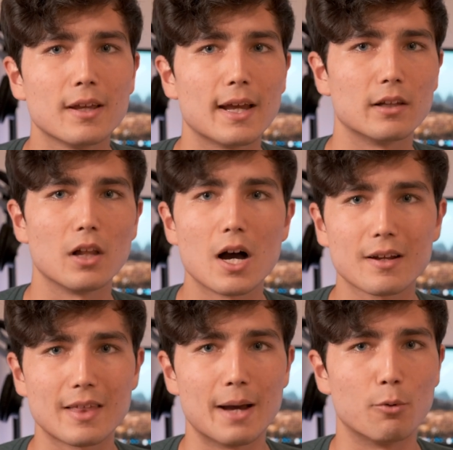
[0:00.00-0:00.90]
and
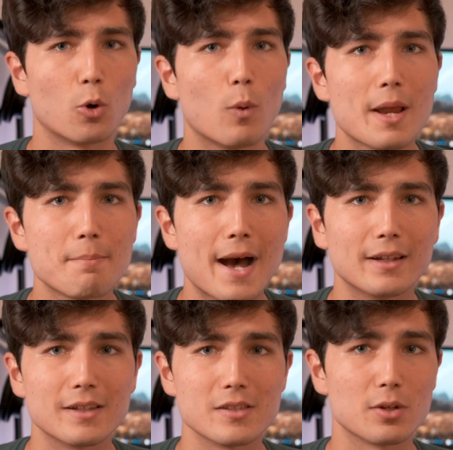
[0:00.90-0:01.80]
lock them, or white
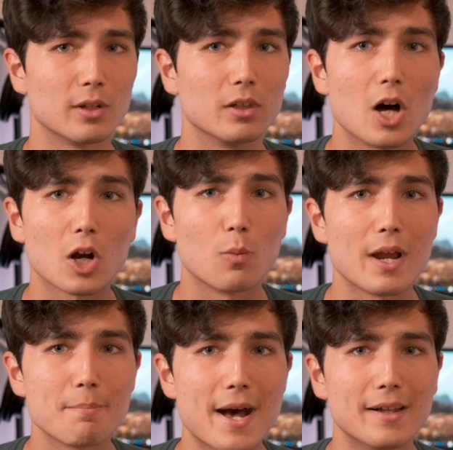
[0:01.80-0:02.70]
balance. You can lock
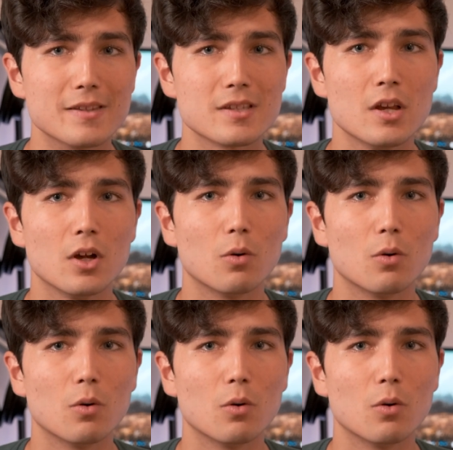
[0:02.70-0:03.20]
white balance.